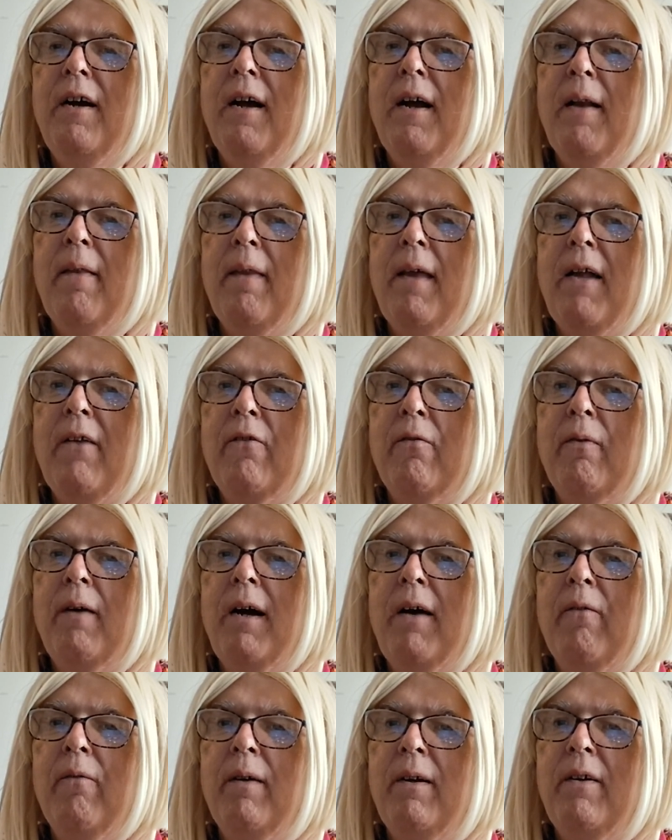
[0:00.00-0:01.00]
And that's where
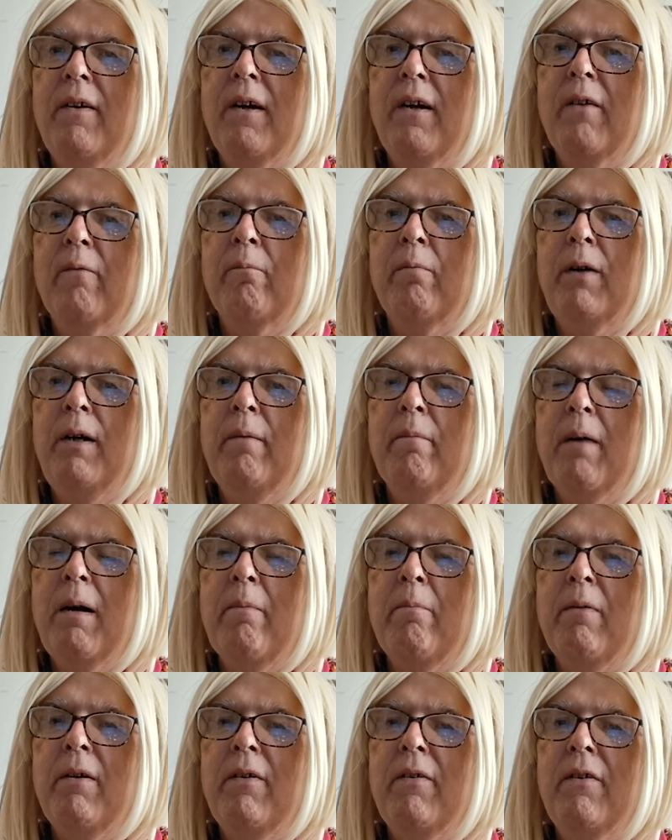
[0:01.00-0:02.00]
I went to complete my
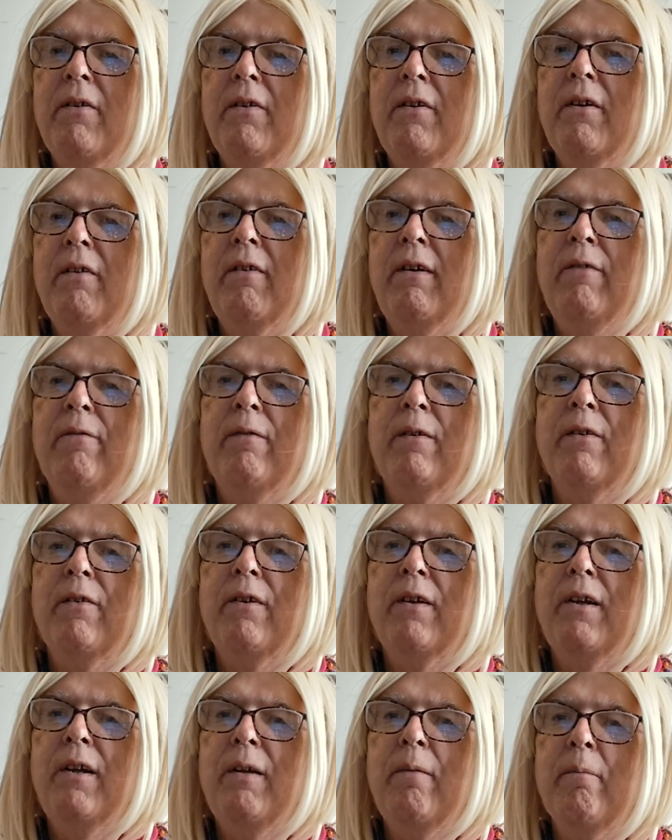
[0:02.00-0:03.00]
business degree,
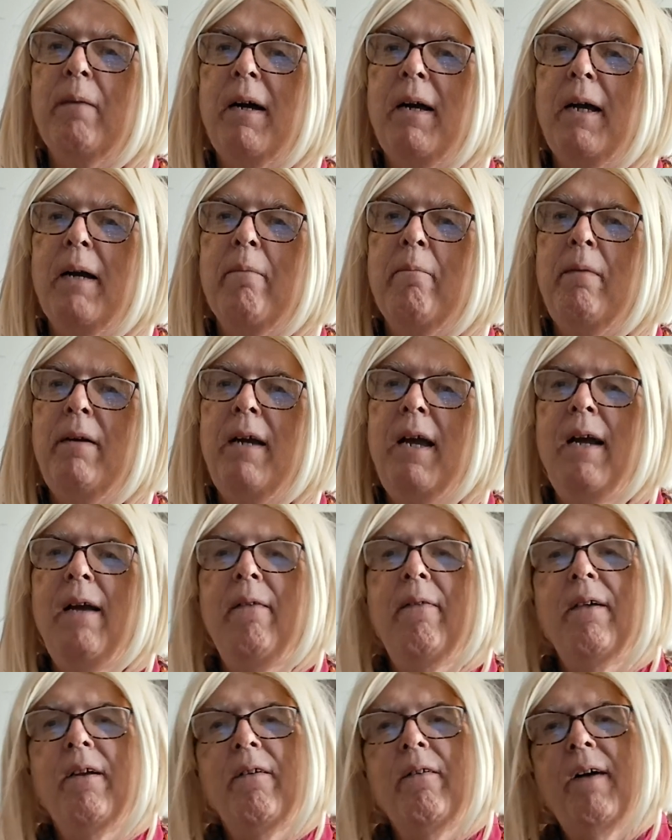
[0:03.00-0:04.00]
first getting my
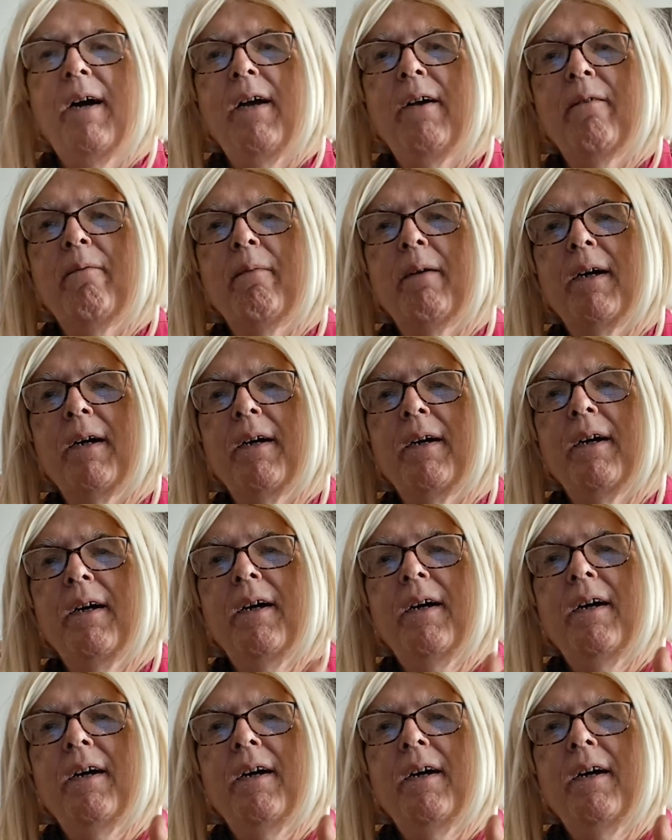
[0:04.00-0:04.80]
MBA, then later my